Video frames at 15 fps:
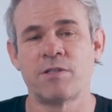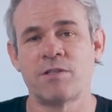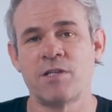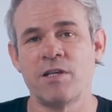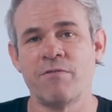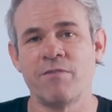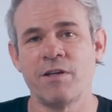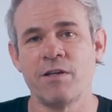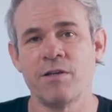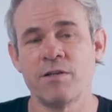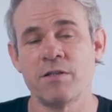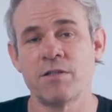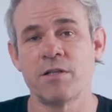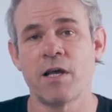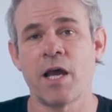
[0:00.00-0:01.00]

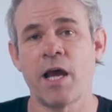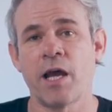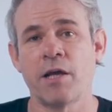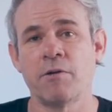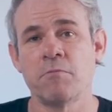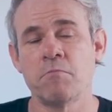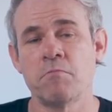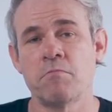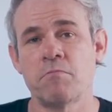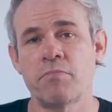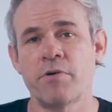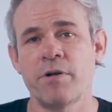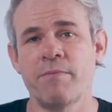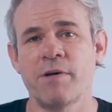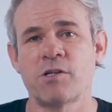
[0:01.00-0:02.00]
TVs and
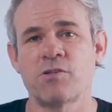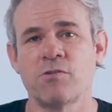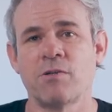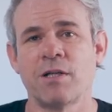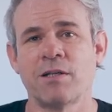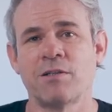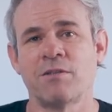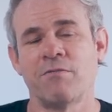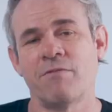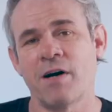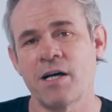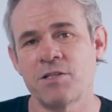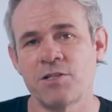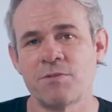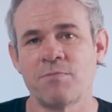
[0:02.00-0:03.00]
pretty much all other
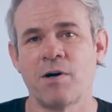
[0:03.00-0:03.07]
devices,